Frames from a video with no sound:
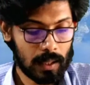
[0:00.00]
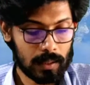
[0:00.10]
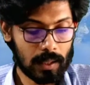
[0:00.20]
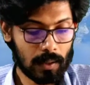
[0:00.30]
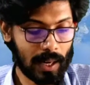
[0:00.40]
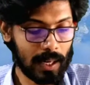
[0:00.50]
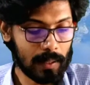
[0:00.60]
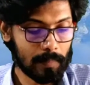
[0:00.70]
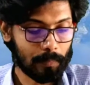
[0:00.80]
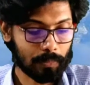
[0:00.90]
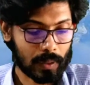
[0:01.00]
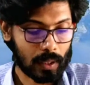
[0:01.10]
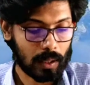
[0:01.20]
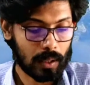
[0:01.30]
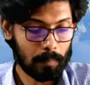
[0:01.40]
the
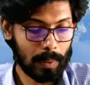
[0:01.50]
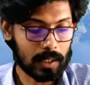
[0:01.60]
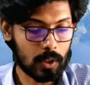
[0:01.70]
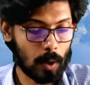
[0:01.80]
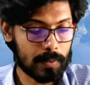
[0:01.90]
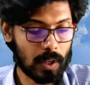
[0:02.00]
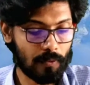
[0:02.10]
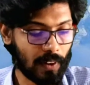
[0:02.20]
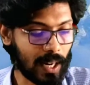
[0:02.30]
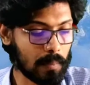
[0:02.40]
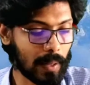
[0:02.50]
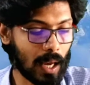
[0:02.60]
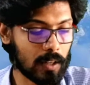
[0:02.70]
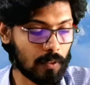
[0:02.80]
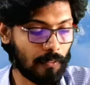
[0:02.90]
big drops of rain
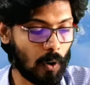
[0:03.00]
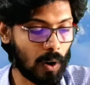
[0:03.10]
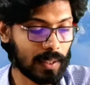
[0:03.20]
began to fall,